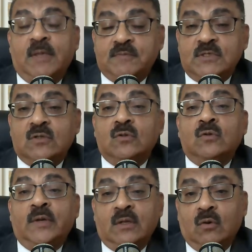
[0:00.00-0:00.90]

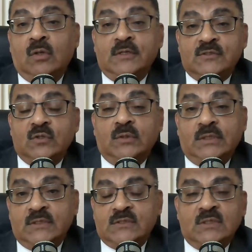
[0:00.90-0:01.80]
PepsiCo and all its
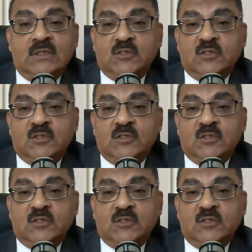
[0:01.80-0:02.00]
units,